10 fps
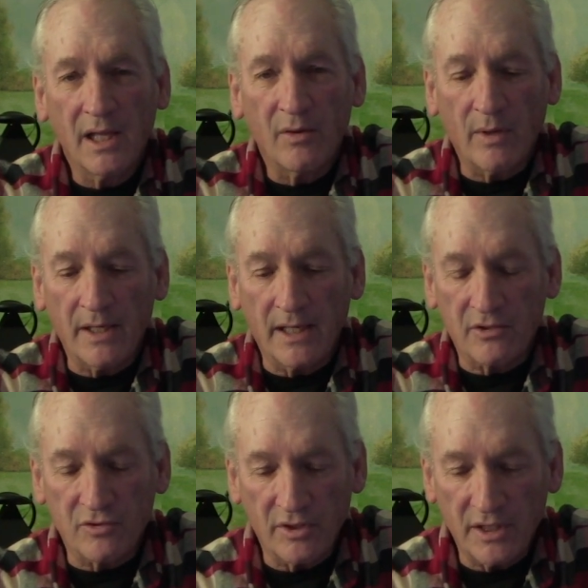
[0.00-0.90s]
right
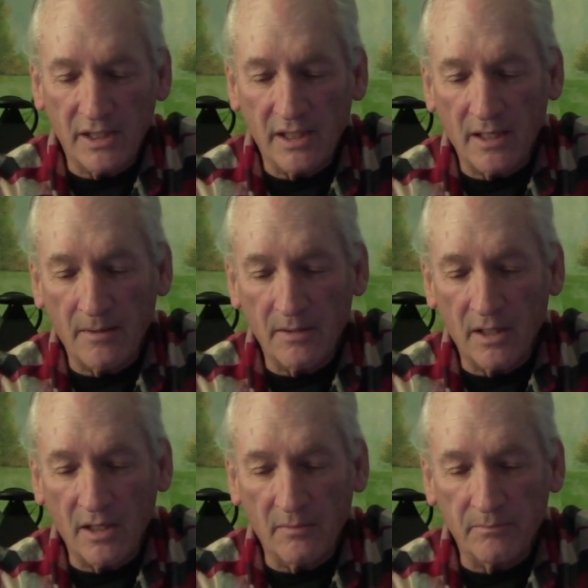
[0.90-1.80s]
next to the uh,
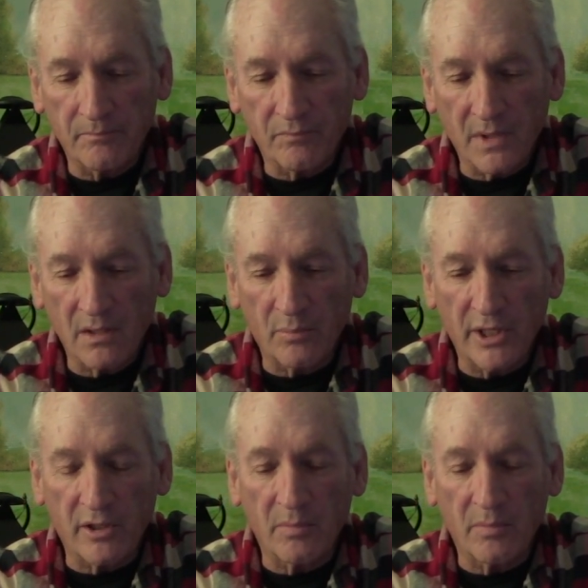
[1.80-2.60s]
uh, breaker